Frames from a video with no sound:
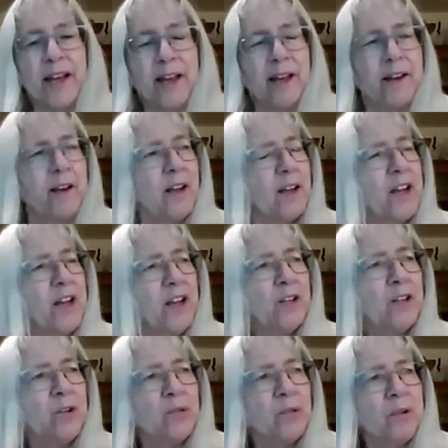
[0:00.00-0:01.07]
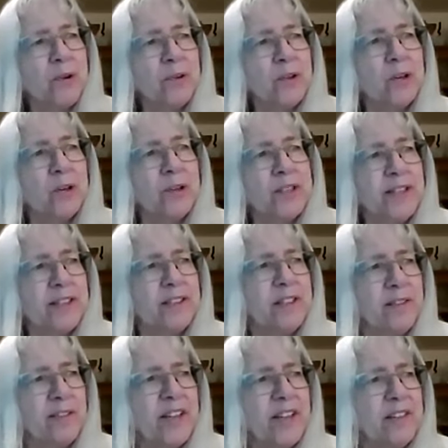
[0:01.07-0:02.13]
And you learn
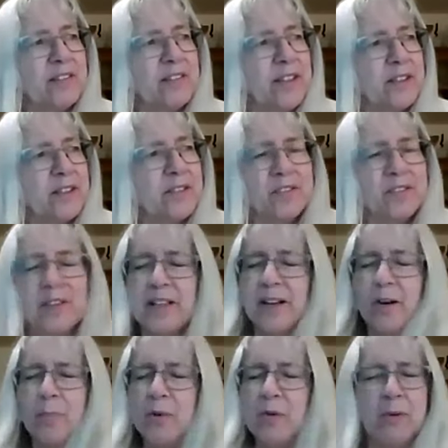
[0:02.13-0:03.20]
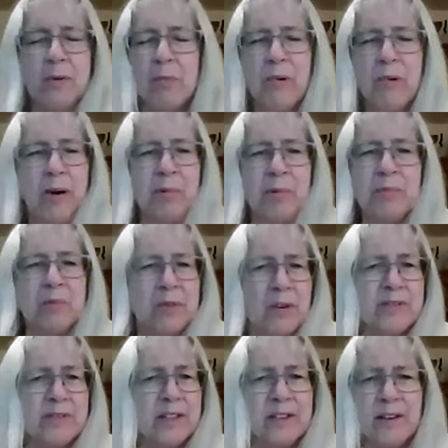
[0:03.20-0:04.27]
creativity skills that help you in problem
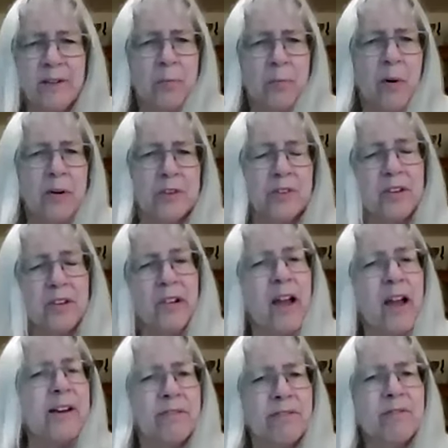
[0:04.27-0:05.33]
solving in other parts of your life.